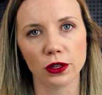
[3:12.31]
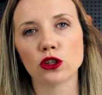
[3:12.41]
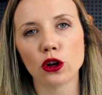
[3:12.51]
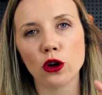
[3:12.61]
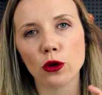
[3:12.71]

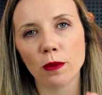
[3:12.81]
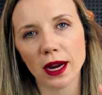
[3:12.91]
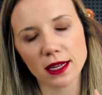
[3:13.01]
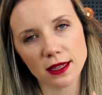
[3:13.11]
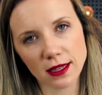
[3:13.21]
So
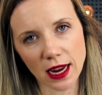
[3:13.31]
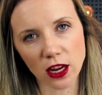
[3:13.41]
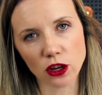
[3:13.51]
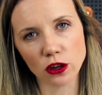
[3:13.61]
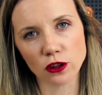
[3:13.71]
my
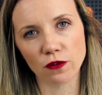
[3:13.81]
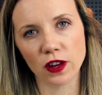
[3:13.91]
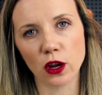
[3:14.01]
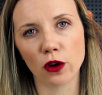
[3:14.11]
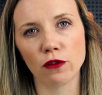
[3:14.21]
second use of
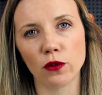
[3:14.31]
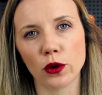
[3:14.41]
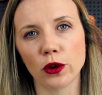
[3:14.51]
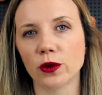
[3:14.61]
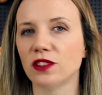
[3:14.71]
video for
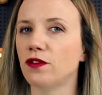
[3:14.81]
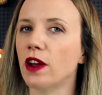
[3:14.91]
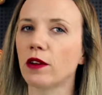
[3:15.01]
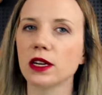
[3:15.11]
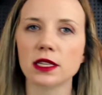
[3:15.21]
you is
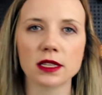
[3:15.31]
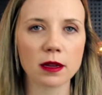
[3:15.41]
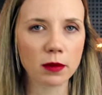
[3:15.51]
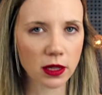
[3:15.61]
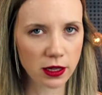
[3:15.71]
very
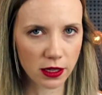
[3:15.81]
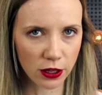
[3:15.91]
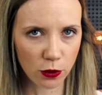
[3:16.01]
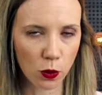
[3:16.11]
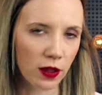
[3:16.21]
similar to
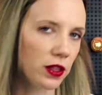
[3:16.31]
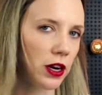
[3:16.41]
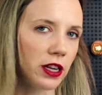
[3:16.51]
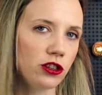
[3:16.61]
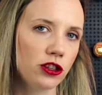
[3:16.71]
the one that
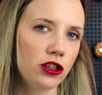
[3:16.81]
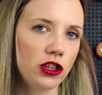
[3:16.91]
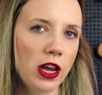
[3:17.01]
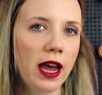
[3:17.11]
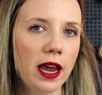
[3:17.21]
I just
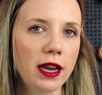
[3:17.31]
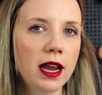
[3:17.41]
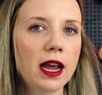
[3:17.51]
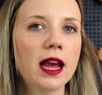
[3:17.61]
shared,